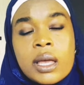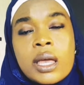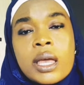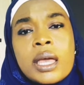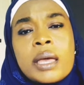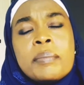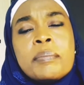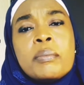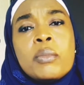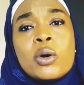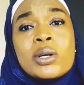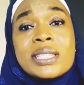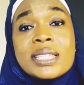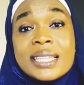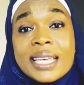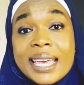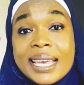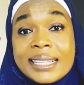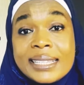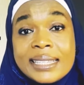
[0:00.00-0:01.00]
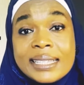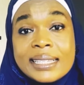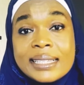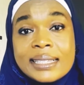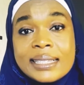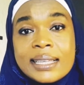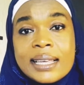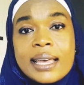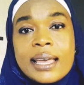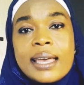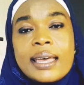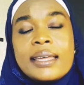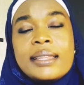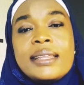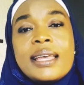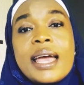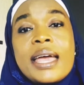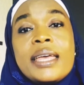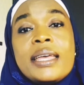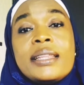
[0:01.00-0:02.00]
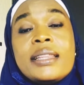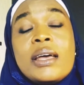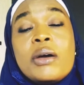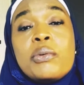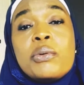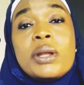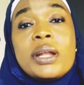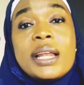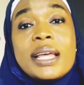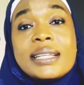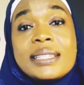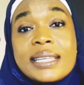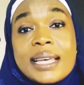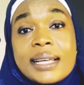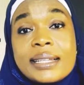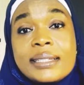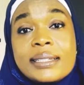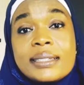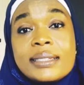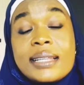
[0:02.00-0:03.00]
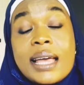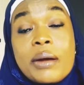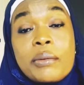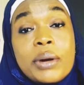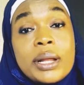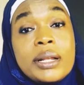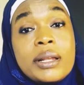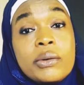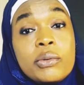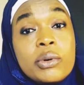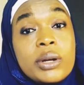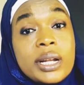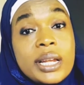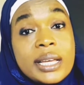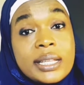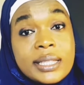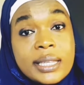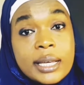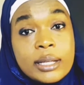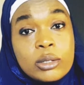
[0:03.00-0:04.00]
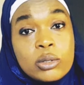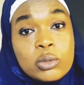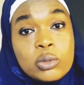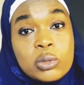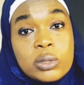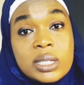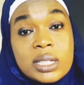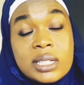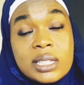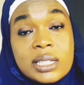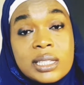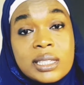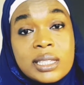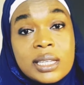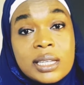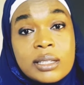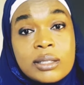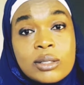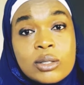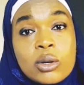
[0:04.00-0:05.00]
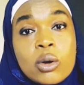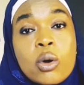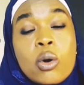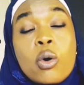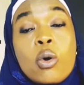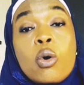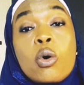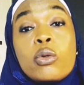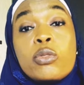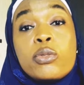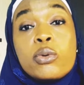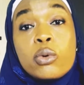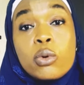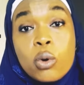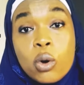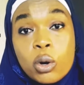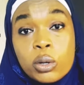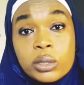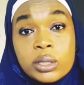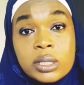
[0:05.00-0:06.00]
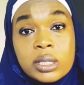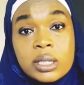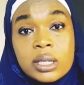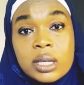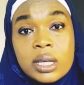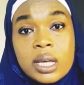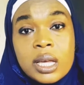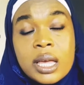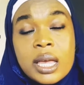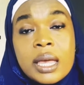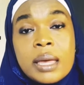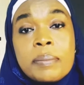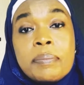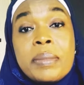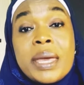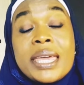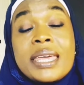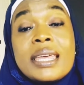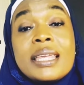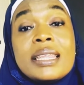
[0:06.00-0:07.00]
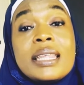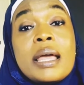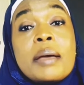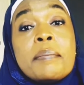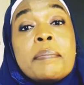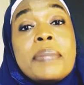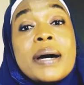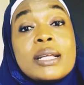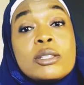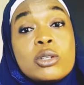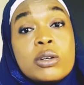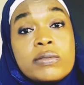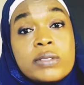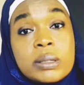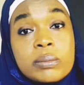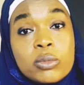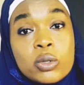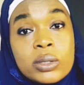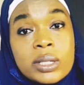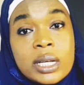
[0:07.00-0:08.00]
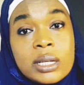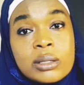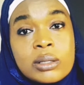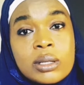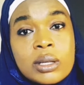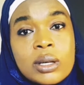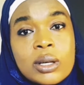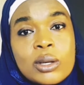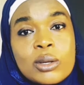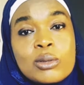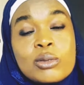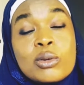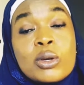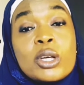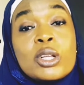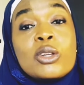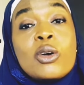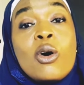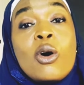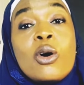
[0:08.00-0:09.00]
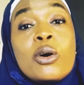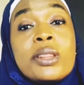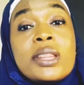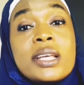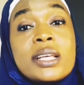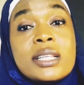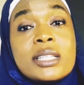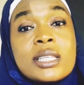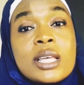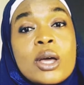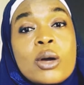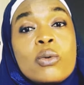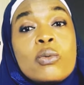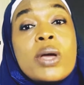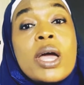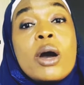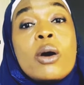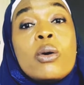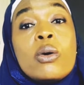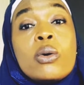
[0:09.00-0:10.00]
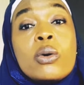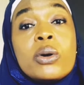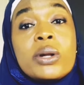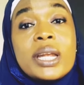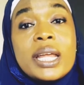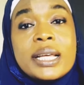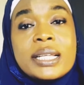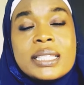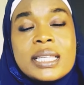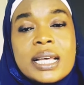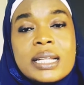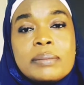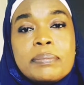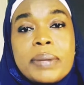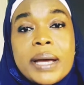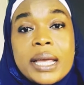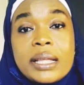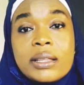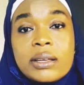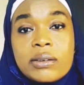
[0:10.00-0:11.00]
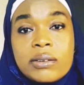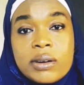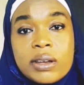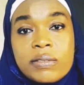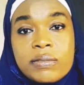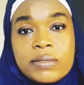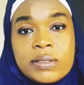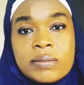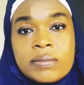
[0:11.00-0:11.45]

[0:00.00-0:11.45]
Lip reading: In most cases, they are either directly related to the deceased, or through us, making them part of the mourners. So in all this, we are all connected by the grief.